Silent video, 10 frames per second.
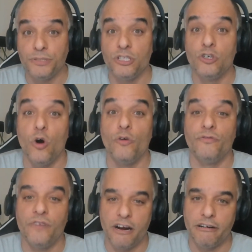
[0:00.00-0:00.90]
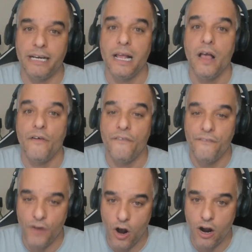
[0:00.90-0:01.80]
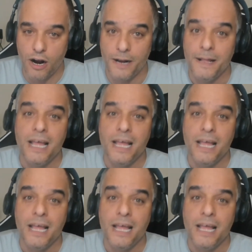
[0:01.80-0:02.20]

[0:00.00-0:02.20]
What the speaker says: you go very far.